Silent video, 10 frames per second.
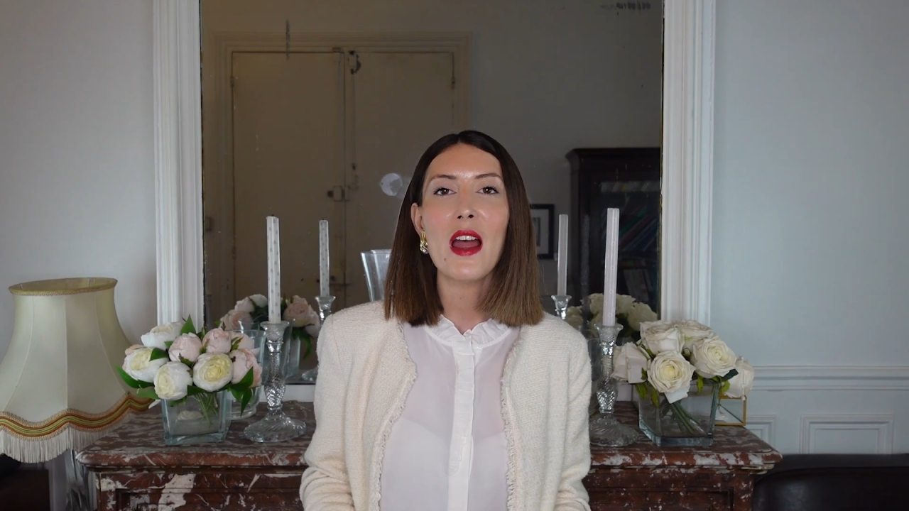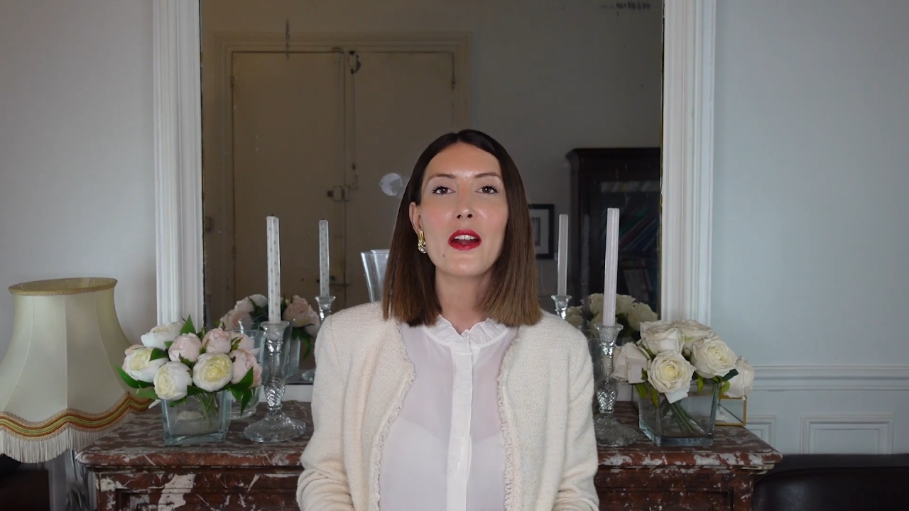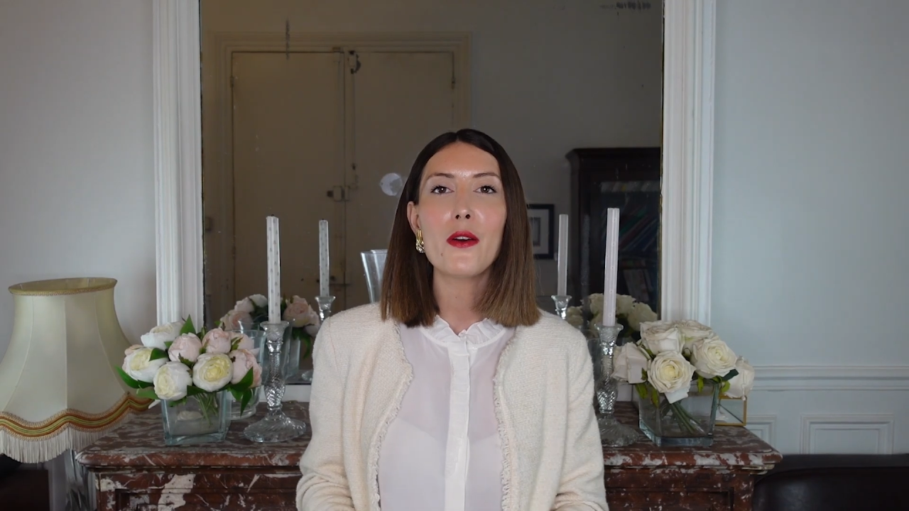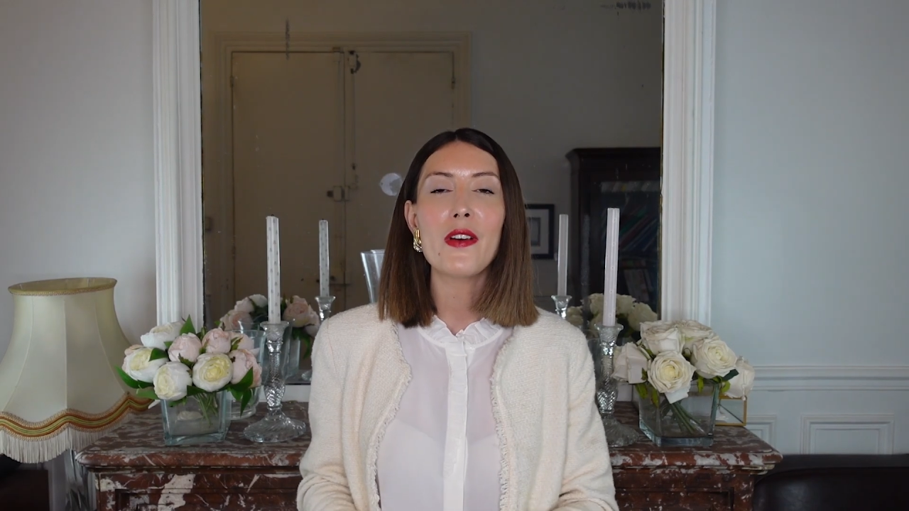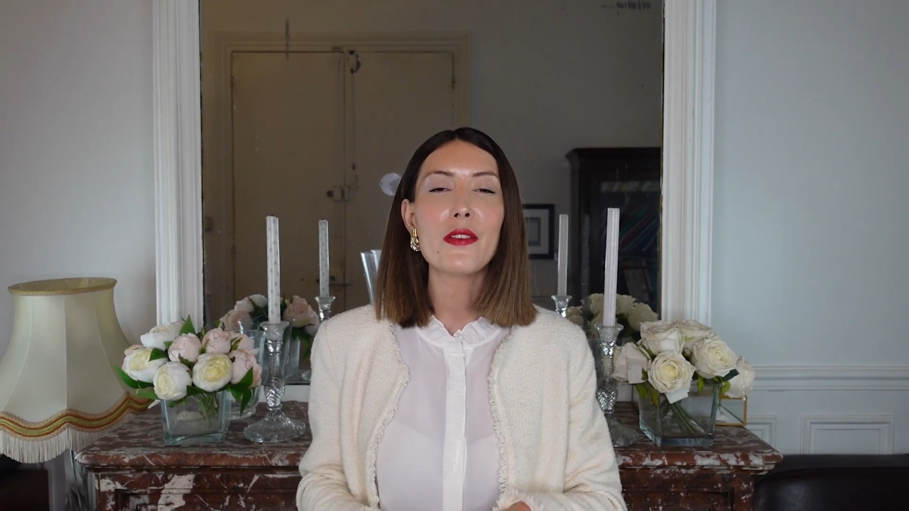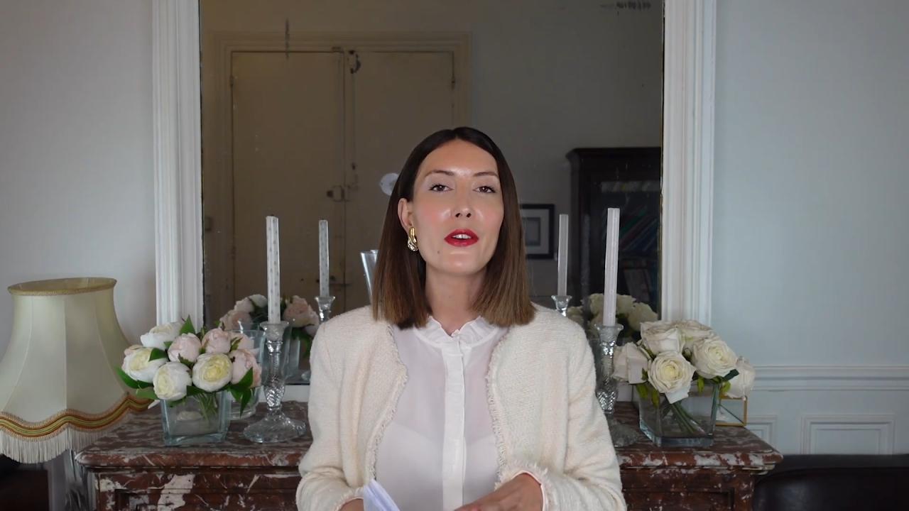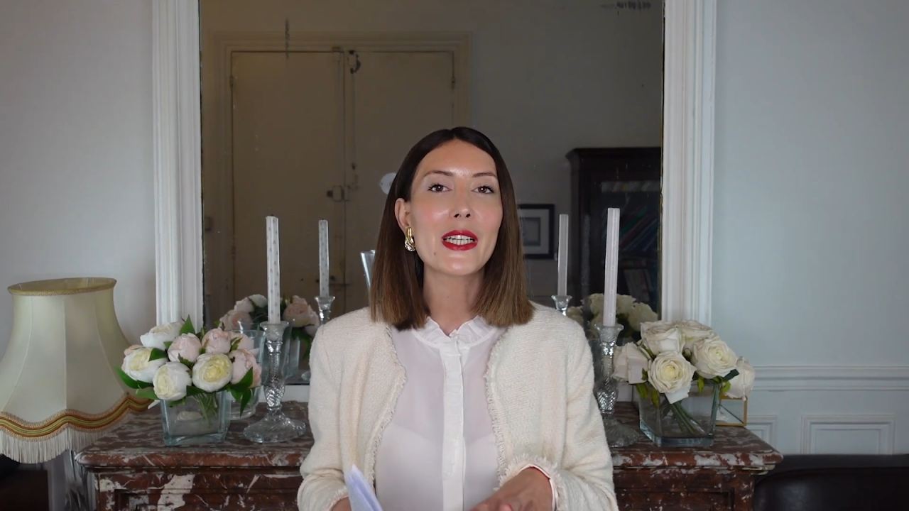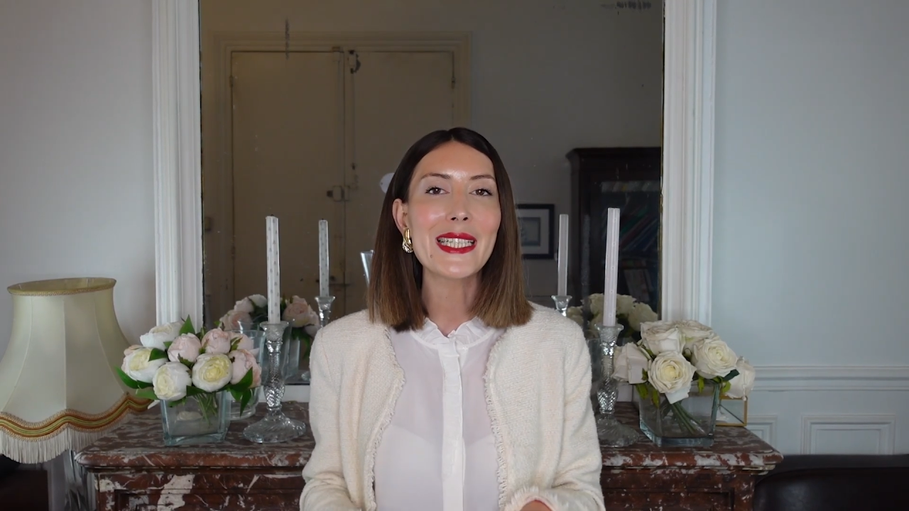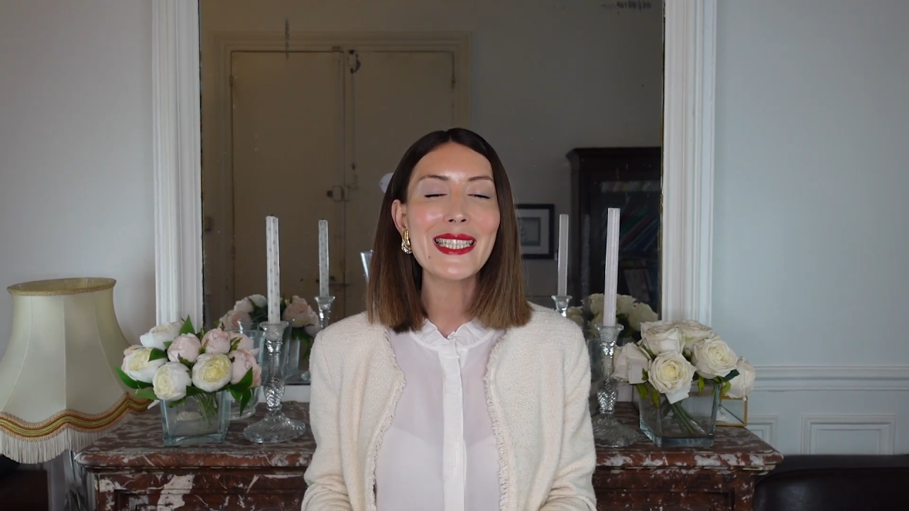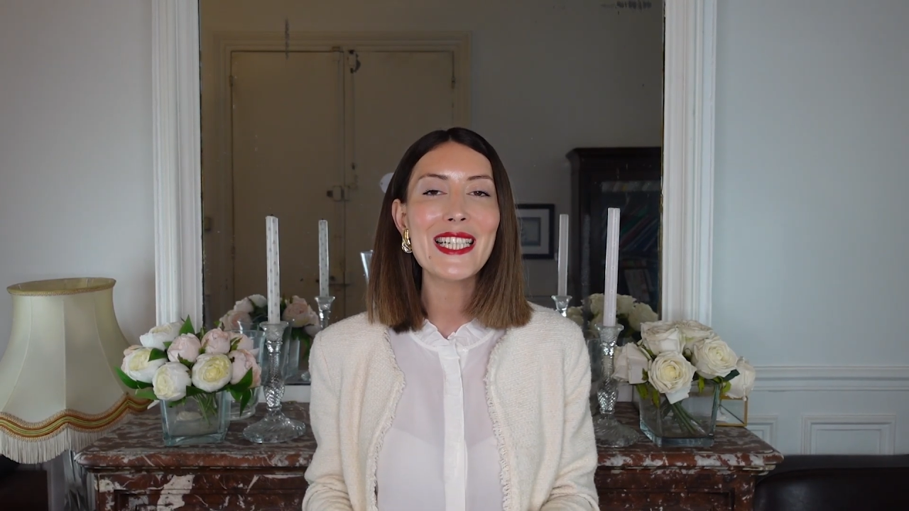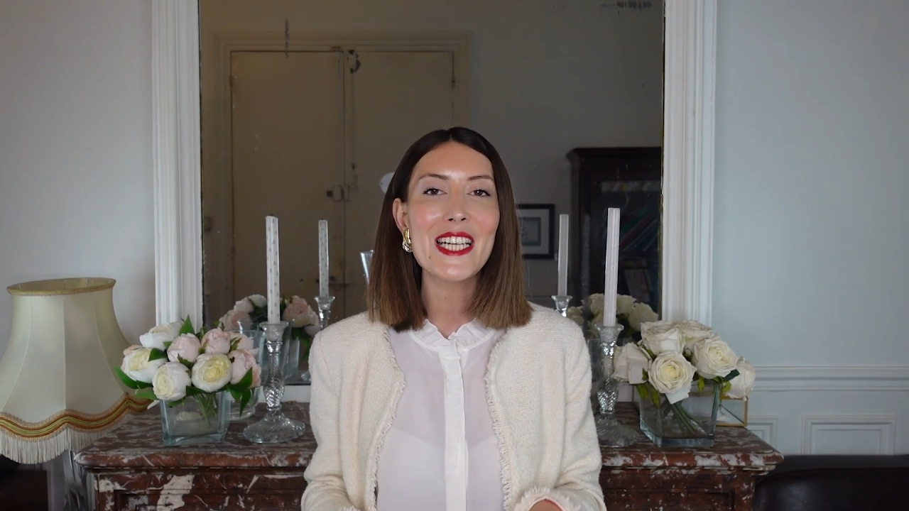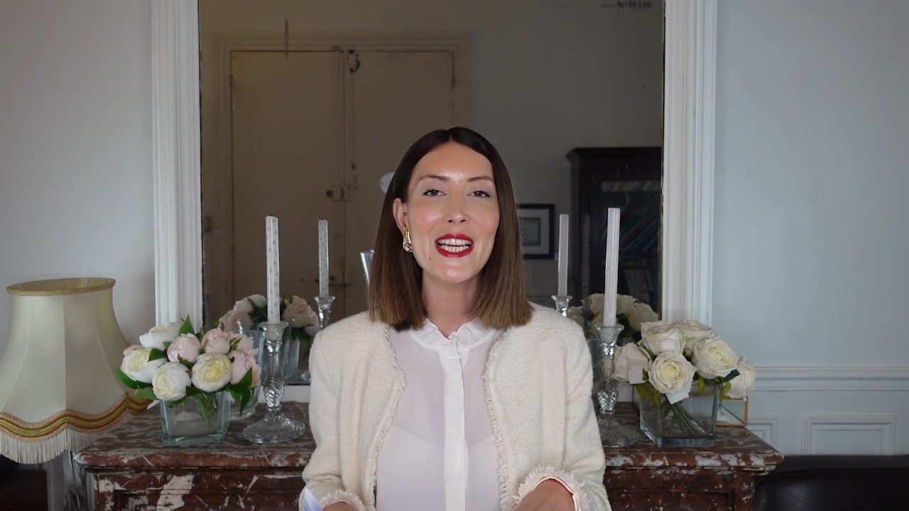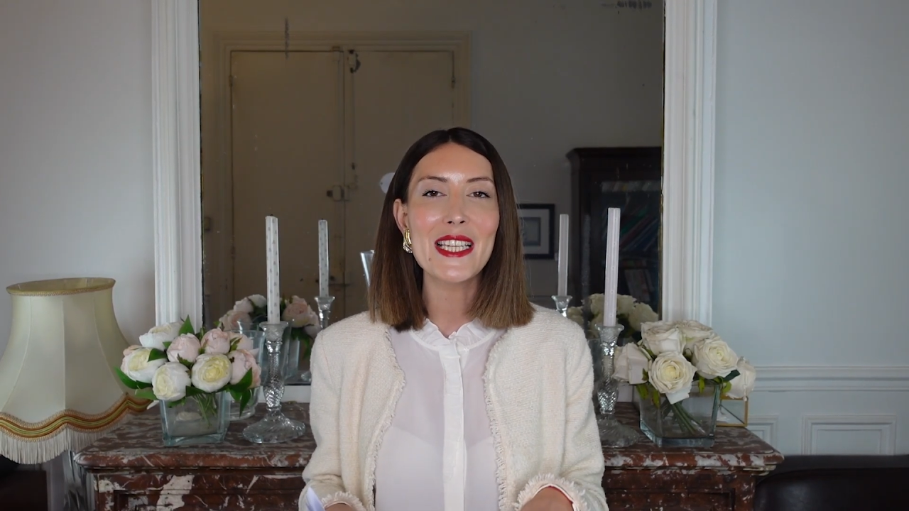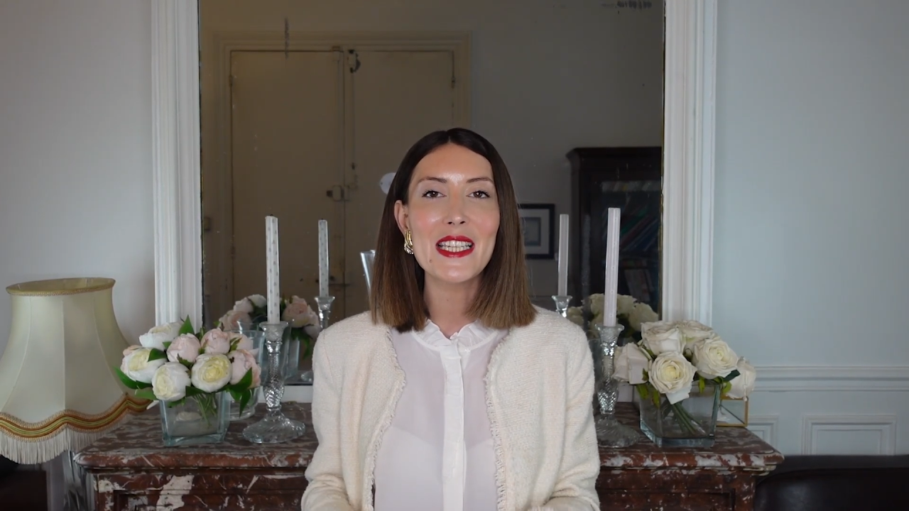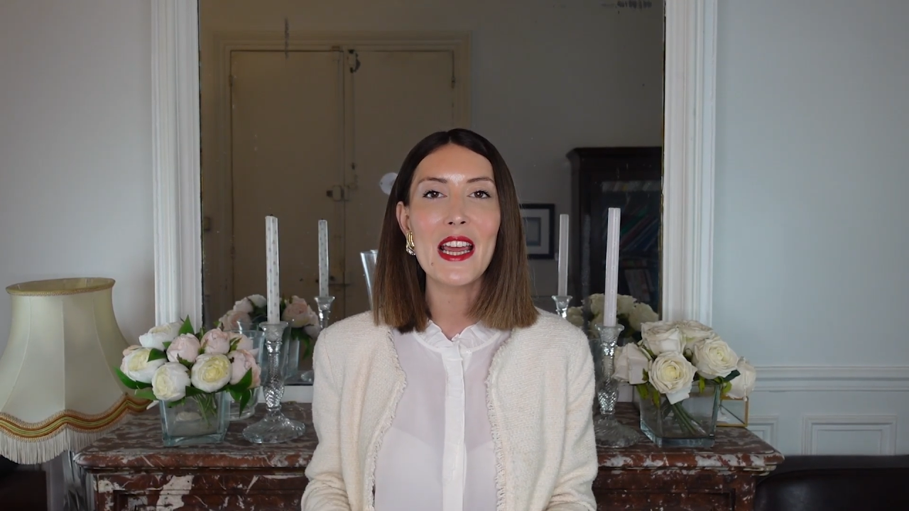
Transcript: I know that the clichés